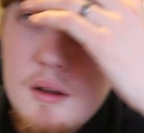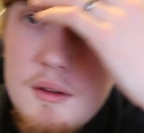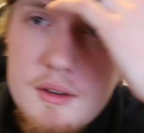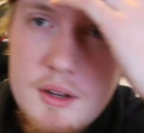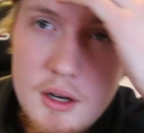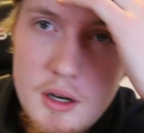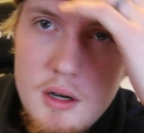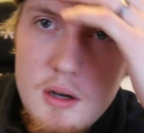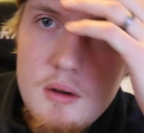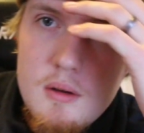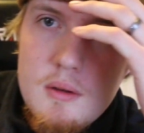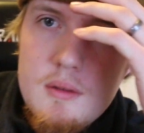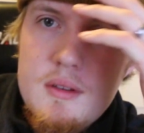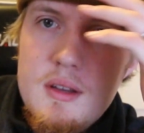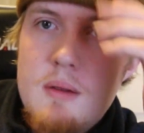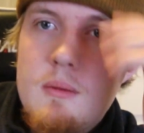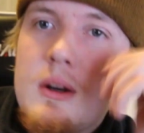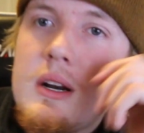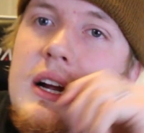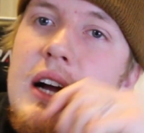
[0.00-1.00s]
So
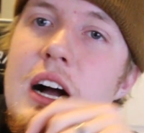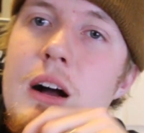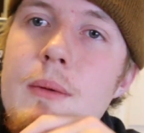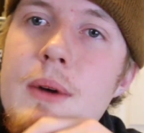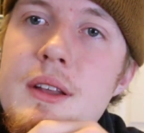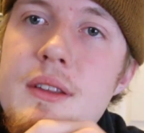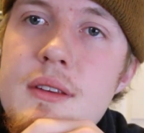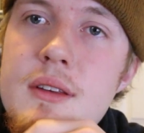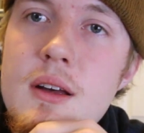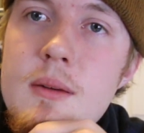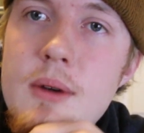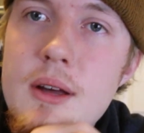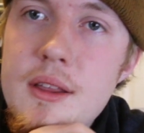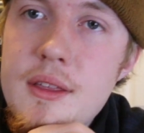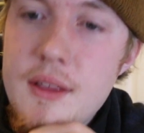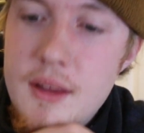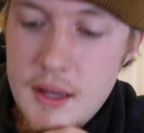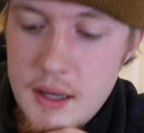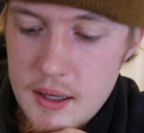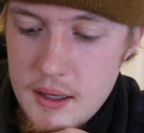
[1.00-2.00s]
someone comments on my
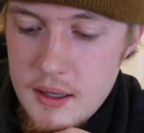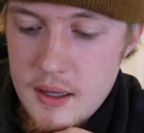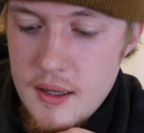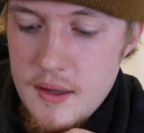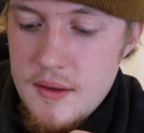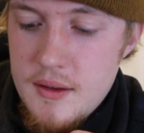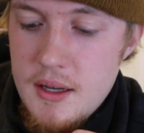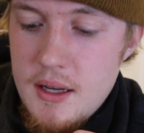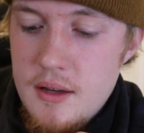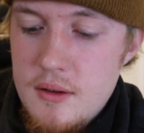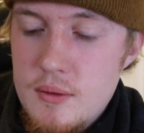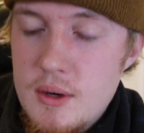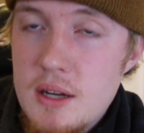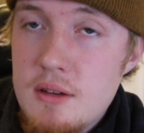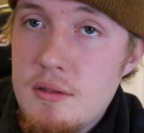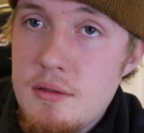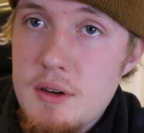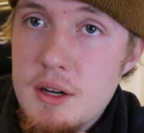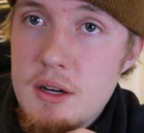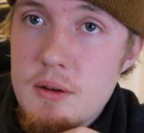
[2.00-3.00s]
thing and says
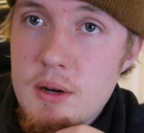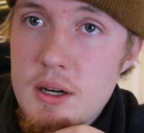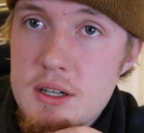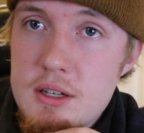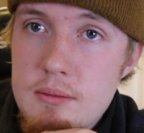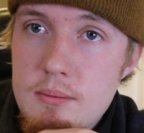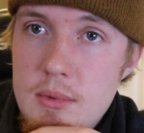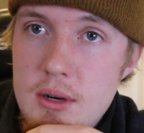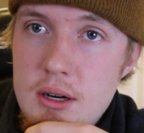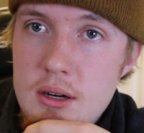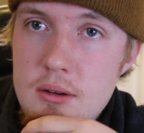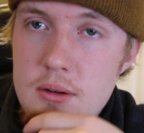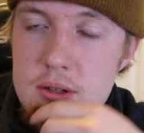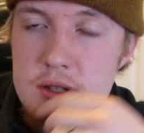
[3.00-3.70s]
rust-free question mark,